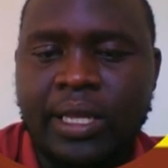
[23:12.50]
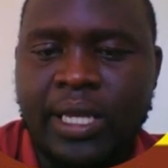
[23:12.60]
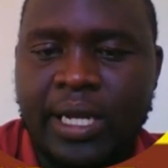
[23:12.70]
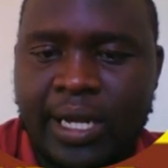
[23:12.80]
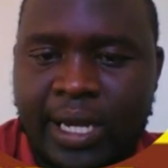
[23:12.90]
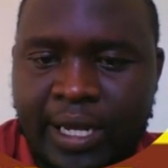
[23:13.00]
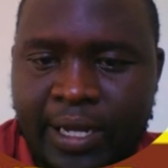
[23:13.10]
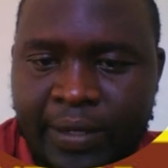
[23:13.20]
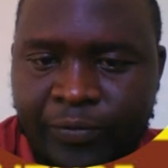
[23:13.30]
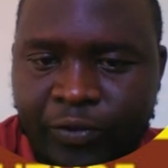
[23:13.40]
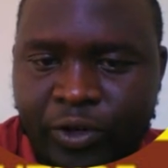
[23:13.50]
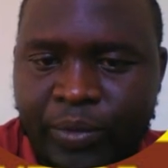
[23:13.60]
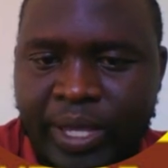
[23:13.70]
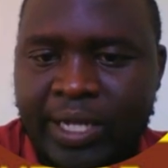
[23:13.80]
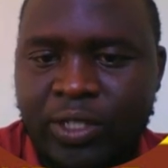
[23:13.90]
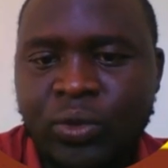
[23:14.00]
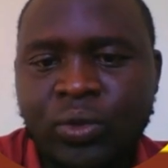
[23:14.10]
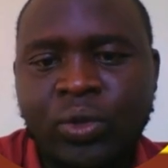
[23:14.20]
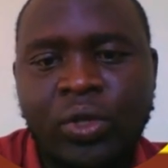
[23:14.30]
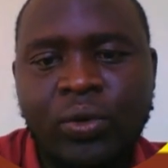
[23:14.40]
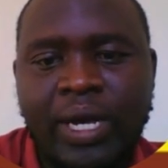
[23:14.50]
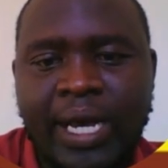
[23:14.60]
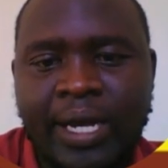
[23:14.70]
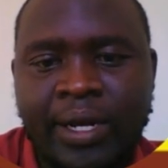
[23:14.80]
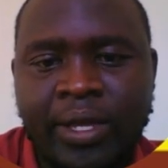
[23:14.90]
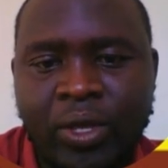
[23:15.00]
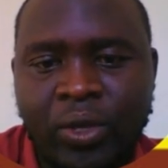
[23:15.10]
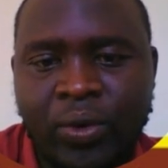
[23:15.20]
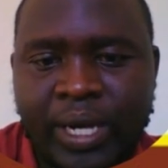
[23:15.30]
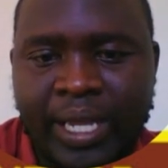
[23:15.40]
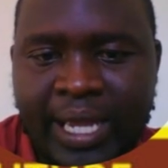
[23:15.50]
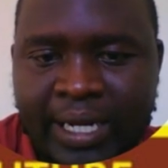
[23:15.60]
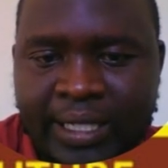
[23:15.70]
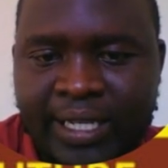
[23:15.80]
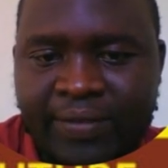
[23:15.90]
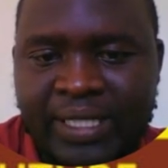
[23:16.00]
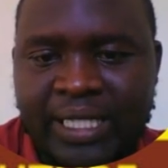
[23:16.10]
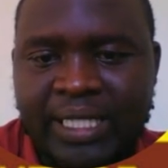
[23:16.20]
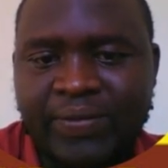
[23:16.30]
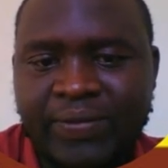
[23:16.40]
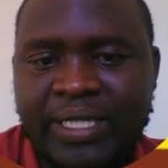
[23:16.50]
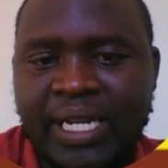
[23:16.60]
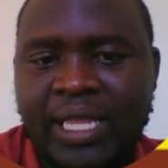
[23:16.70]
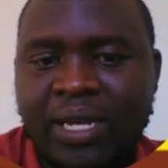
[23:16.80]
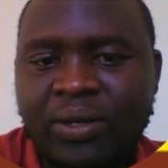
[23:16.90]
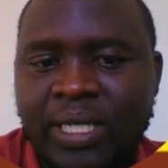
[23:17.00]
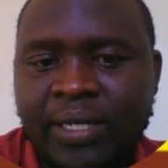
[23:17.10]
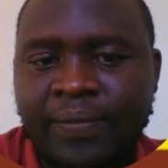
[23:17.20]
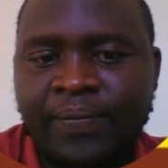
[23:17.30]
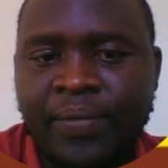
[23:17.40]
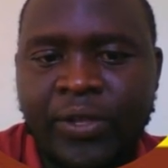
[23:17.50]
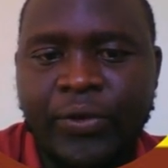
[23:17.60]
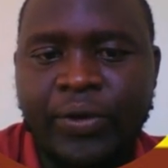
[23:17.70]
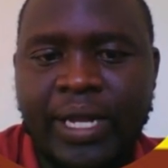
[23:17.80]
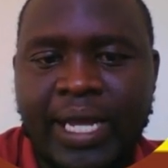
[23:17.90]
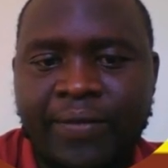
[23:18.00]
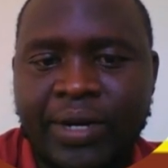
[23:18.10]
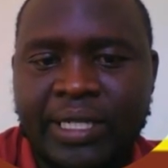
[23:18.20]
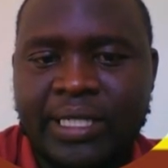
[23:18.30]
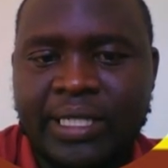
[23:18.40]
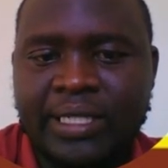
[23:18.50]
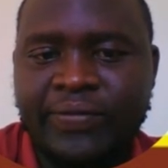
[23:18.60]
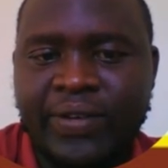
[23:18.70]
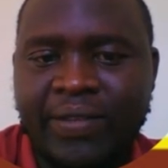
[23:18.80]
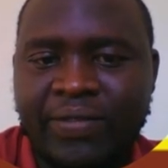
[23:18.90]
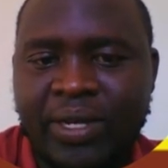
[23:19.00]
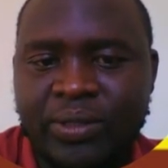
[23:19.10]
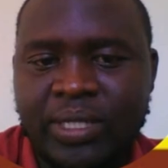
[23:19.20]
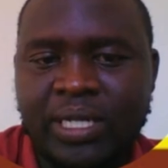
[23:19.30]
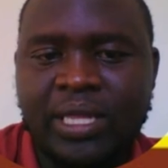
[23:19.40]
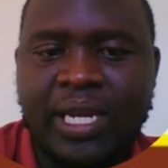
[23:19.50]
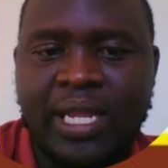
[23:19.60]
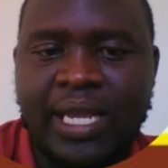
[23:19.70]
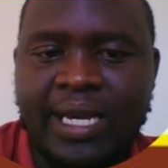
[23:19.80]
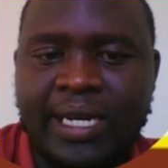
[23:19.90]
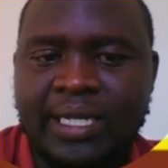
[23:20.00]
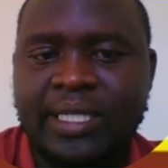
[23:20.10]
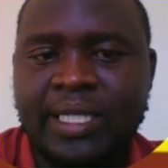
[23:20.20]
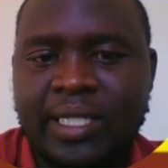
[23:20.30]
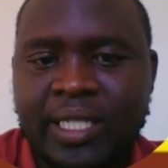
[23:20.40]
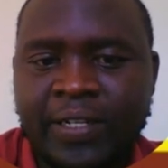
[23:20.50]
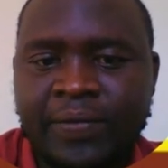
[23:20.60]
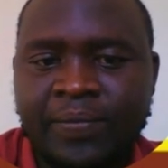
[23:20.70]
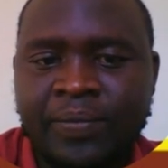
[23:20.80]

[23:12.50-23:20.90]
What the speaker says: Then from year two, you add your yearly savings, that is 78,000. You'll have 165,360.